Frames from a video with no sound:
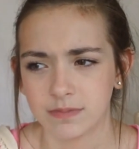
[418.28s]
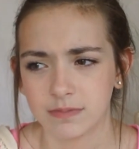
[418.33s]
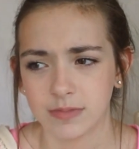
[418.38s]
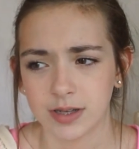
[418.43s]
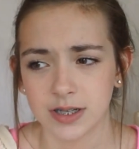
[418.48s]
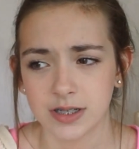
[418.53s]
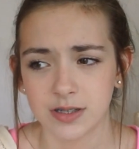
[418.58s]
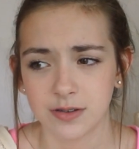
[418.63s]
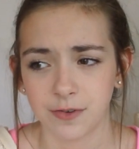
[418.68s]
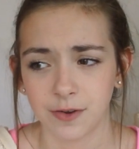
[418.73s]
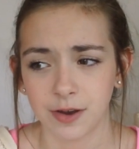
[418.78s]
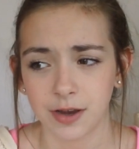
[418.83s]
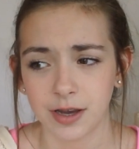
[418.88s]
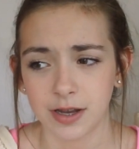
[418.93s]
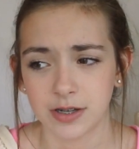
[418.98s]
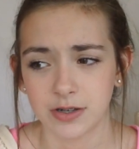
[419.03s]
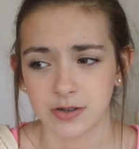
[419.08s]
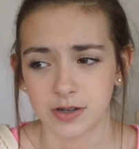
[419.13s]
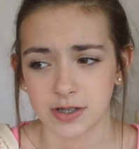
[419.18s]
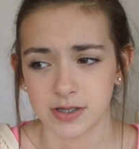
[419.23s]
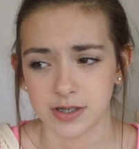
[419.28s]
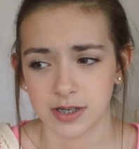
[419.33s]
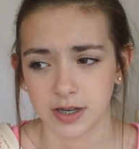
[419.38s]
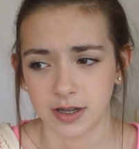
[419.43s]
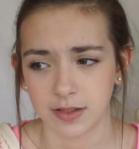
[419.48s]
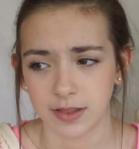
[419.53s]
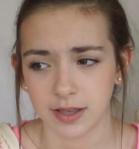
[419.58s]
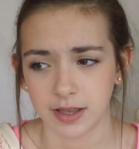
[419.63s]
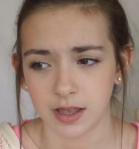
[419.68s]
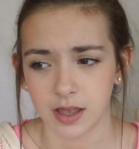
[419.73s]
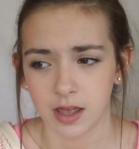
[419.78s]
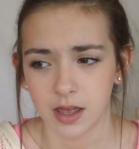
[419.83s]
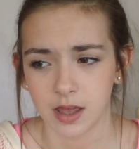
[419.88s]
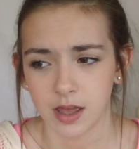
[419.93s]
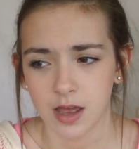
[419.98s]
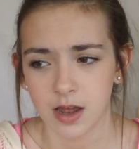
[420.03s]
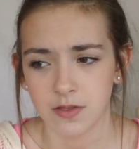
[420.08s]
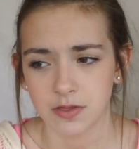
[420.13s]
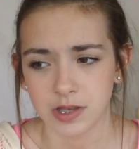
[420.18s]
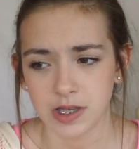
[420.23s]
It's very interesting, like,
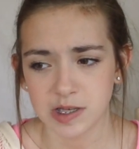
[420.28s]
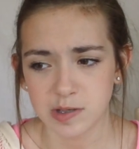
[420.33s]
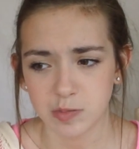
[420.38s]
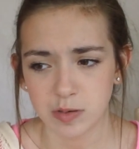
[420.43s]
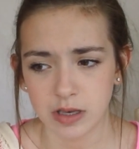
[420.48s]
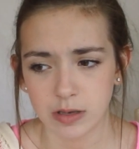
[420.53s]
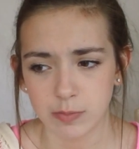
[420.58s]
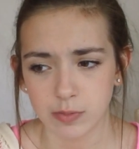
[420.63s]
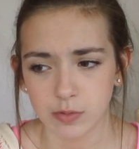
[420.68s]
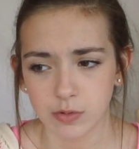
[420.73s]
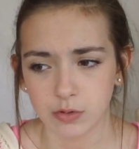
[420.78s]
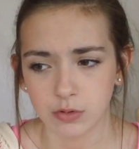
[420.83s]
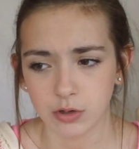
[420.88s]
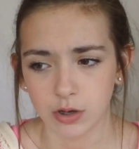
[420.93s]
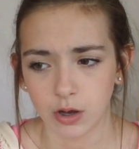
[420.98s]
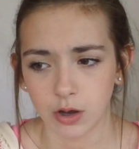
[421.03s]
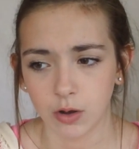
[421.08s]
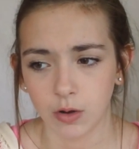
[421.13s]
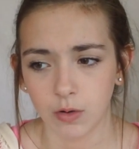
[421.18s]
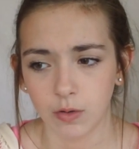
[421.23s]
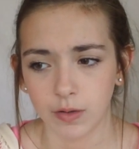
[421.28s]
these people go,